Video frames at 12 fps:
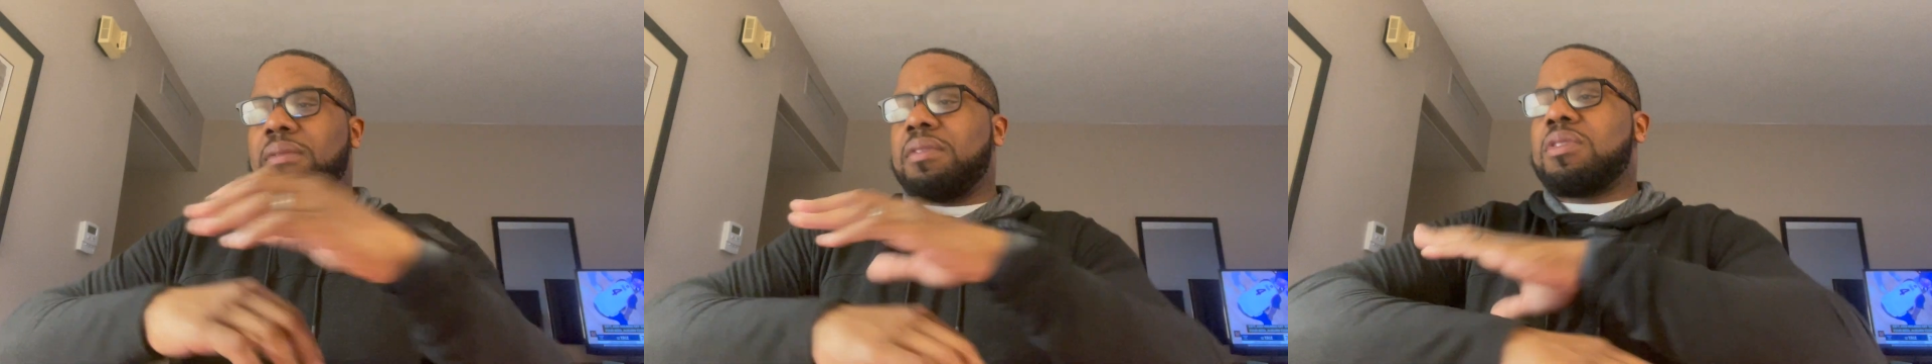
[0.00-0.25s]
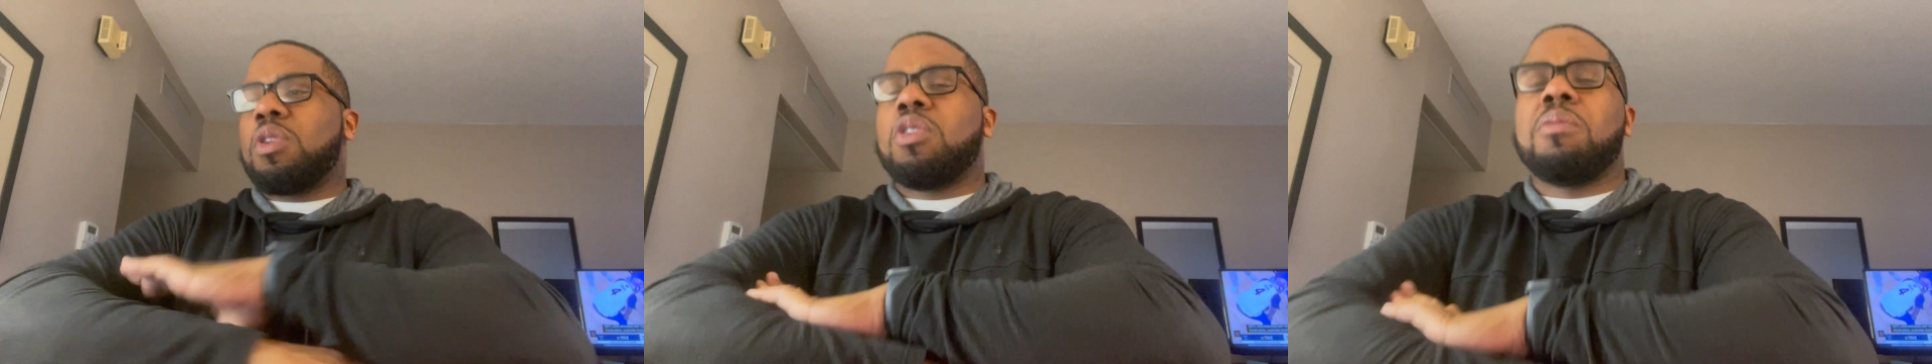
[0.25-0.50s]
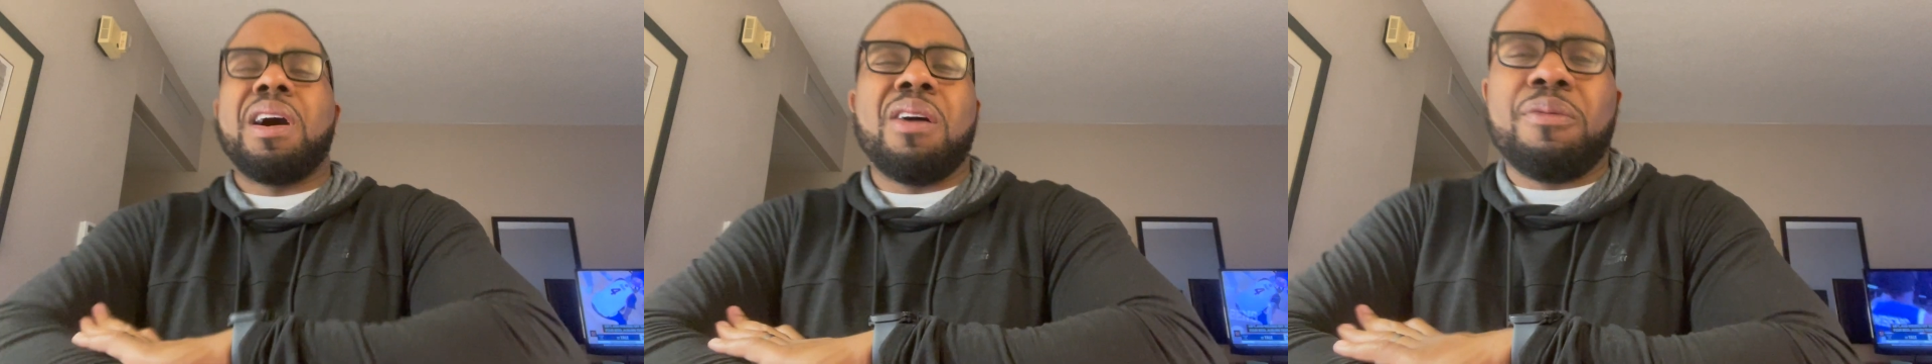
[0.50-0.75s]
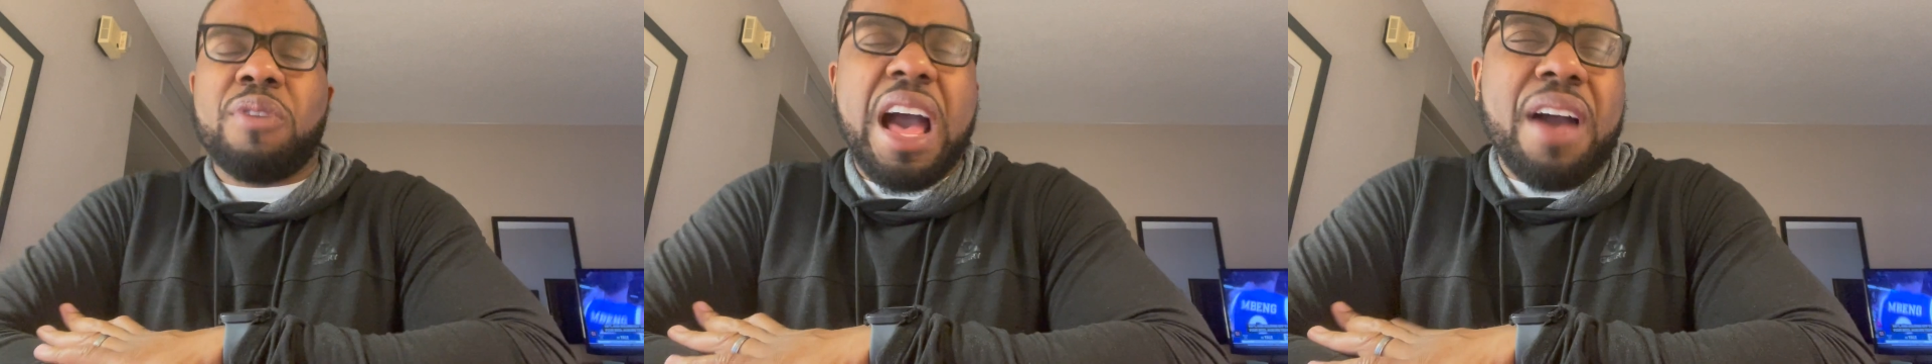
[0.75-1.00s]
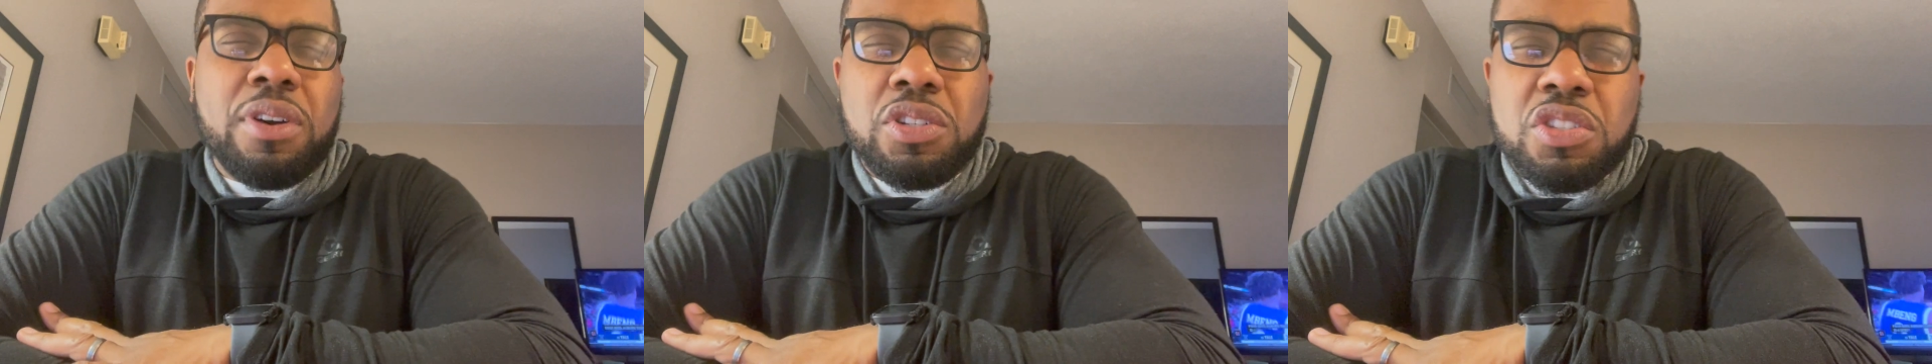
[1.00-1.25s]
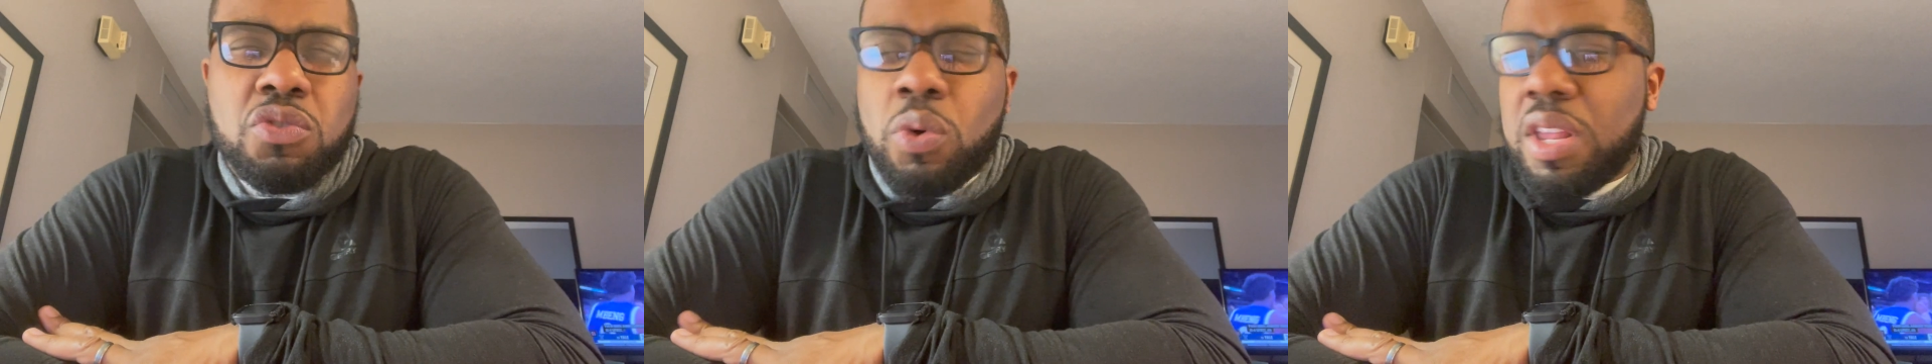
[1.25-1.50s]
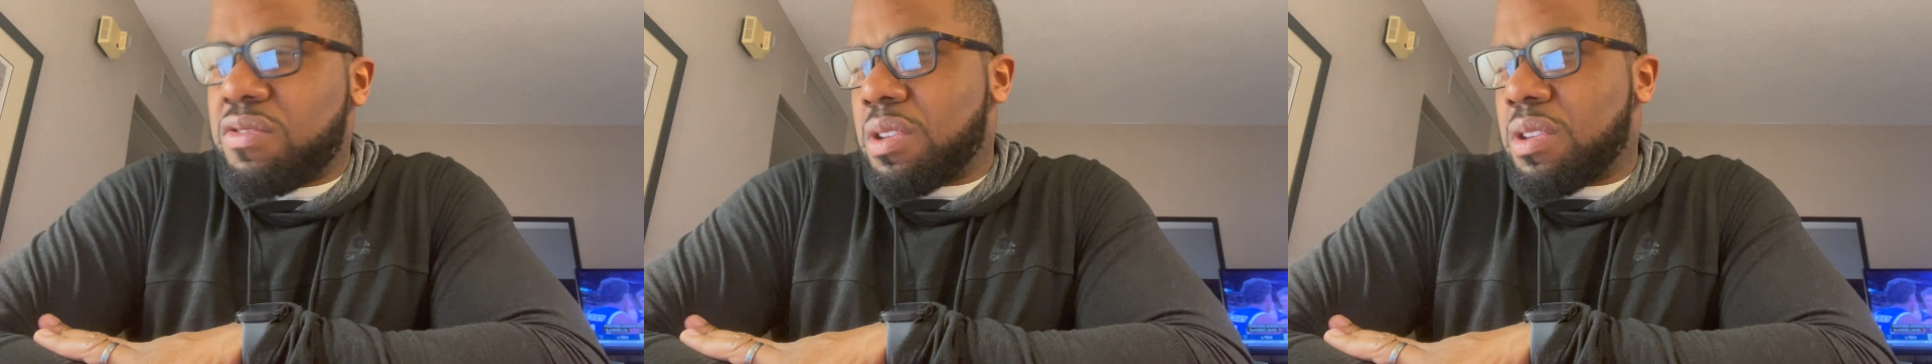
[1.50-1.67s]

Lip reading: it's total about 520